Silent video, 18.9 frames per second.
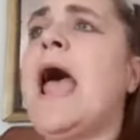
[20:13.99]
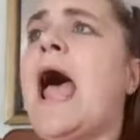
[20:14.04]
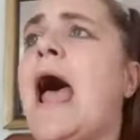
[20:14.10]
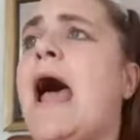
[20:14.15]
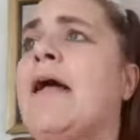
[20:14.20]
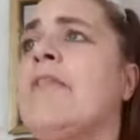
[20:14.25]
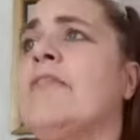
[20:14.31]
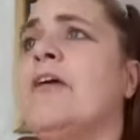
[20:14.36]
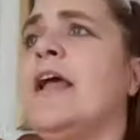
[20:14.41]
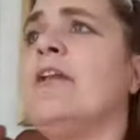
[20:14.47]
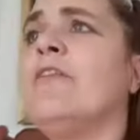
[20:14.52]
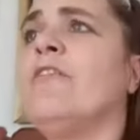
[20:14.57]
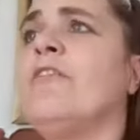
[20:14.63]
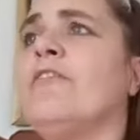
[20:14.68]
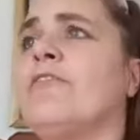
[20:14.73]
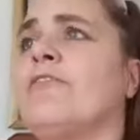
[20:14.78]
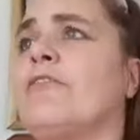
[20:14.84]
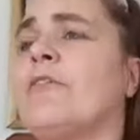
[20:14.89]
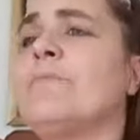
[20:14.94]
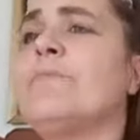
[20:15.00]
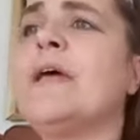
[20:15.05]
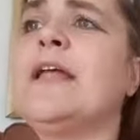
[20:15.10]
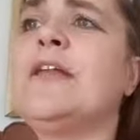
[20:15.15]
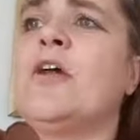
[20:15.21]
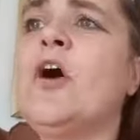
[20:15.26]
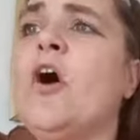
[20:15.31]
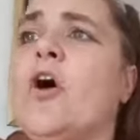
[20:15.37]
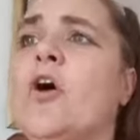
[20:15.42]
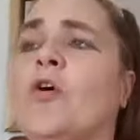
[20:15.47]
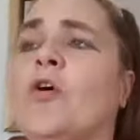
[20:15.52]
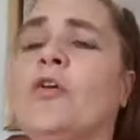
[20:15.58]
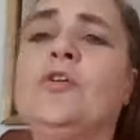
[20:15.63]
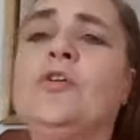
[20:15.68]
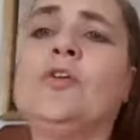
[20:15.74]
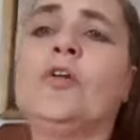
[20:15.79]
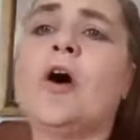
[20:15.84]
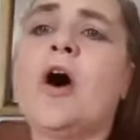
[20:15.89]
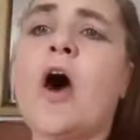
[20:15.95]
And then from then
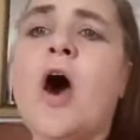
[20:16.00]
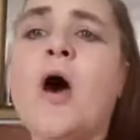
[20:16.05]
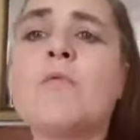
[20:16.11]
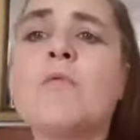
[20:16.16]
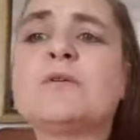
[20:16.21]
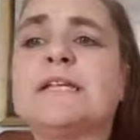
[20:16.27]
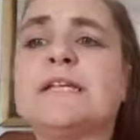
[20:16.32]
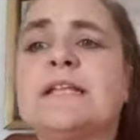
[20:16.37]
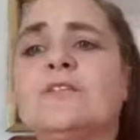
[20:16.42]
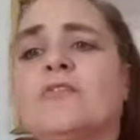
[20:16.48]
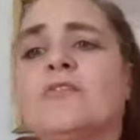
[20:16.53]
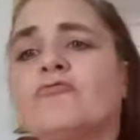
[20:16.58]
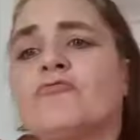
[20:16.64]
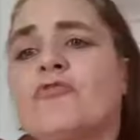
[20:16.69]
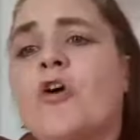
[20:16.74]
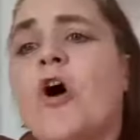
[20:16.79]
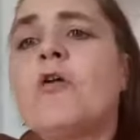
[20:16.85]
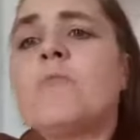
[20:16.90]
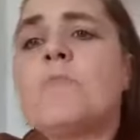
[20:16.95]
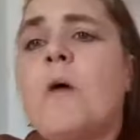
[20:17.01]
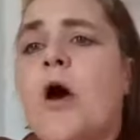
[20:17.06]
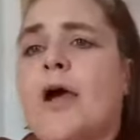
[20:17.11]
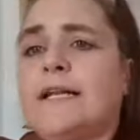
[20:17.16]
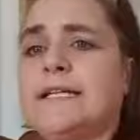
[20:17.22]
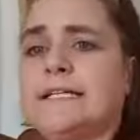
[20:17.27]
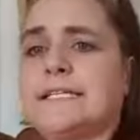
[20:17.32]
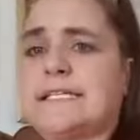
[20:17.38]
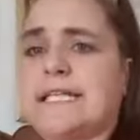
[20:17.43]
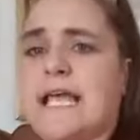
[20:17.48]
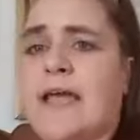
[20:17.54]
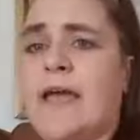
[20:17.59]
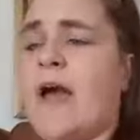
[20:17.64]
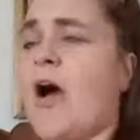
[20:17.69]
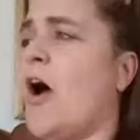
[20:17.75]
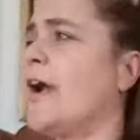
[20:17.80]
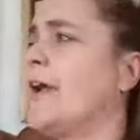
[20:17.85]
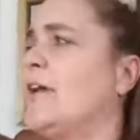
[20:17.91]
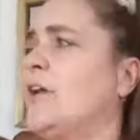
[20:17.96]
on, I was in the wrong mindset.
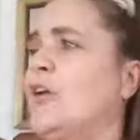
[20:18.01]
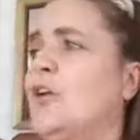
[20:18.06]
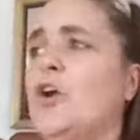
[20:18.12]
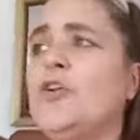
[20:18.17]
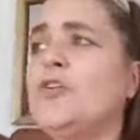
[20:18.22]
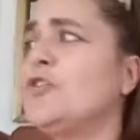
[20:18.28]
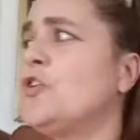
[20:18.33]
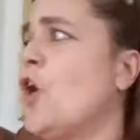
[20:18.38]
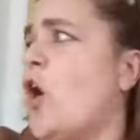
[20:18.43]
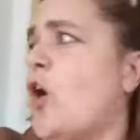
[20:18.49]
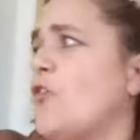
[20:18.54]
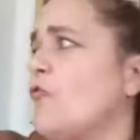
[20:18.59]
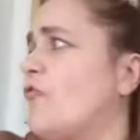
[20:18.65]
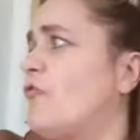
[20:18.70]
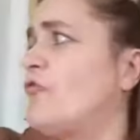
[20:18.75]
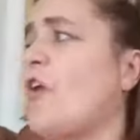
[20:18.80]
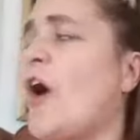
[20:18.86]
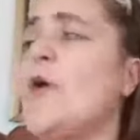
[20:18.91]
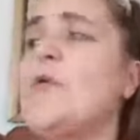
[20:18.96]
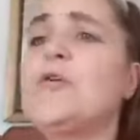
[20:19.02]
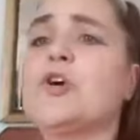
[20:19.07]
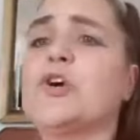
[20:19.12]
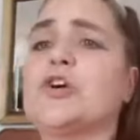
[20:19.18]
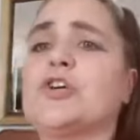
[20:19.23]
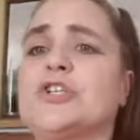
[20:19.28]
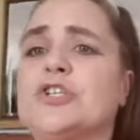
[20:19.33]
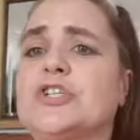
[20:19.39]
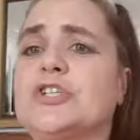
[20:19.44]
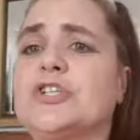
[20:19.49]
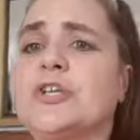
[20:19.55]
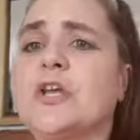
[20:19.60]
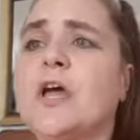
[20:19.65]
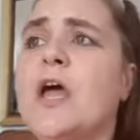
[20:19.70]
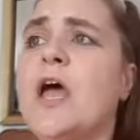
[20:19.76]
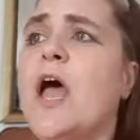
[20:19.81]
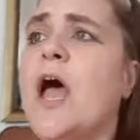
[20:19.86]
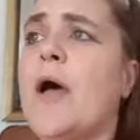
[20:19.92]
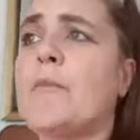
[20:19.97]
I could not focus,
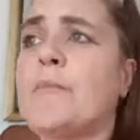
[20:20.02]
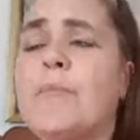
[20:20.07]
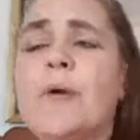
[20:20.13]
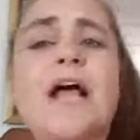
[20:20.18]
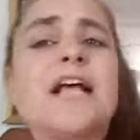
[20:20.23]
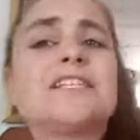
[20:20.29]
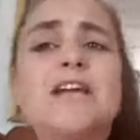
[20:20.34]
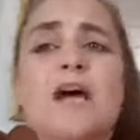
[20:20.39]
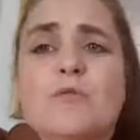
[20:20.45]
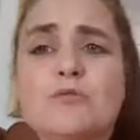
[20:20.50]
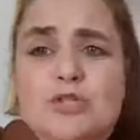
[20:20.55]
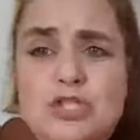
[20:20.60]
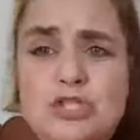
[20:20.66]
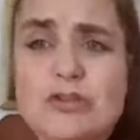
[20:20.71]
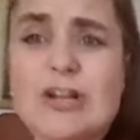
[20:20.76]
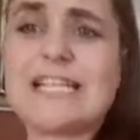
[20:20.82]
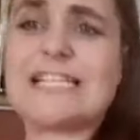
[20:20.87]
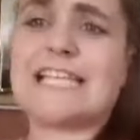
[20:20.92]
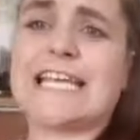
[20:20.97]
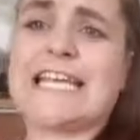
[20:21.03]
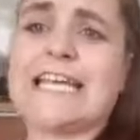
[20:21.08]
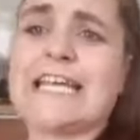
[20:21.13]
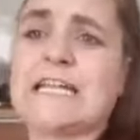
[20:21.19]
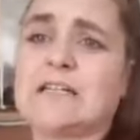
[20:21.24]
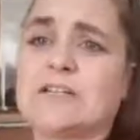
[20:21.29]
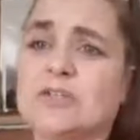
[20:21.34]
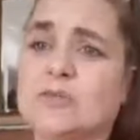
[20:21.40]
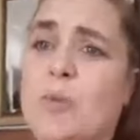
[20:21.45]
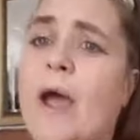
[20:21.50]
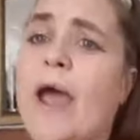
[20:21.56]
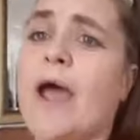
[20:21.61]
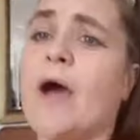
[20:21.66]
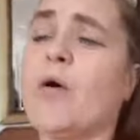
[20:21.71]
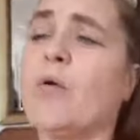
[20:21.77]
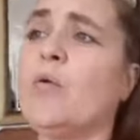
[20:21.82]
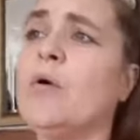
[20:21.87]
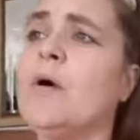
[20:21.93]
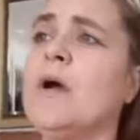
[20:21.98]
and plus I was stress eating as
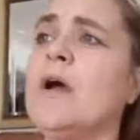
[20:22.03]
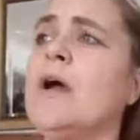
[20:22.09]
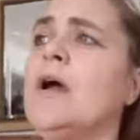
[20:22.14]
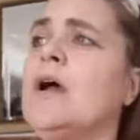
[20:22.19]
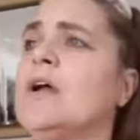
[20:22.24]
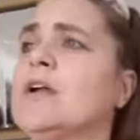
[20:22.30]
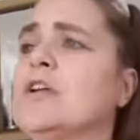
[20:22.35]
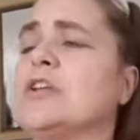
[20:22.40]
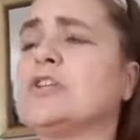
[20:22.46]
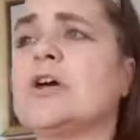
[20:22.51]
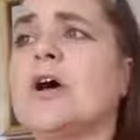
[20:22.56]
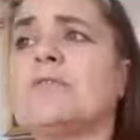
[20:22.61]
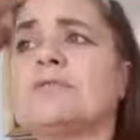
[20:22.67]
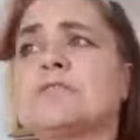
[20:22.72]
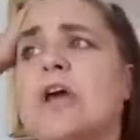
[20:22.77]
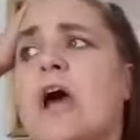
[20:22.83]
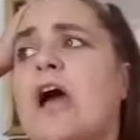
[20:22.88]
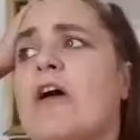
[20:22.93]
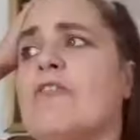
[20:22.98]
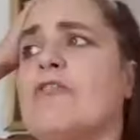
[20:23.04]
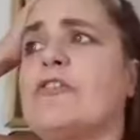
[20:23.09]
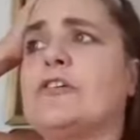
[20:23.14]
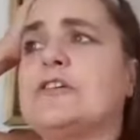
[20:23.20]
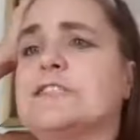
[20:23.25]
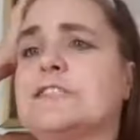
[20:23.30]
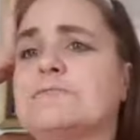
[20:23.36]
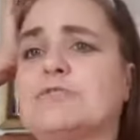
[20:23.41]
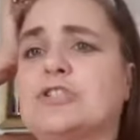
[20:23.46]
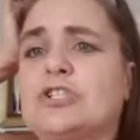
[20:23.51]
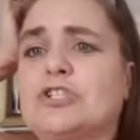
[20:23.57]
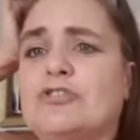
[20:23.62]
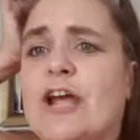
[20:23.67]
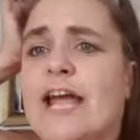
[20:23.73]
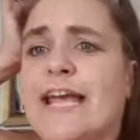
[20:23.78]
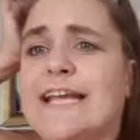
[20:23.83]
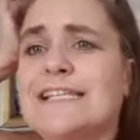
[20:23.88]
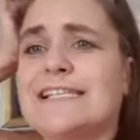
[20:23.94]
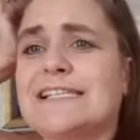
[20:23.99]
well because I was going through some
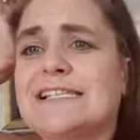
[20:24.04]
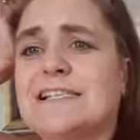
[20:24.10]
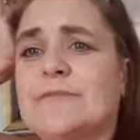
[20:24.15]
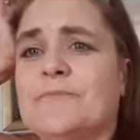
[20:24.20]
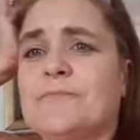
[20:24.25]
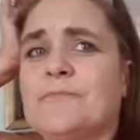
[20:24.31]
stress,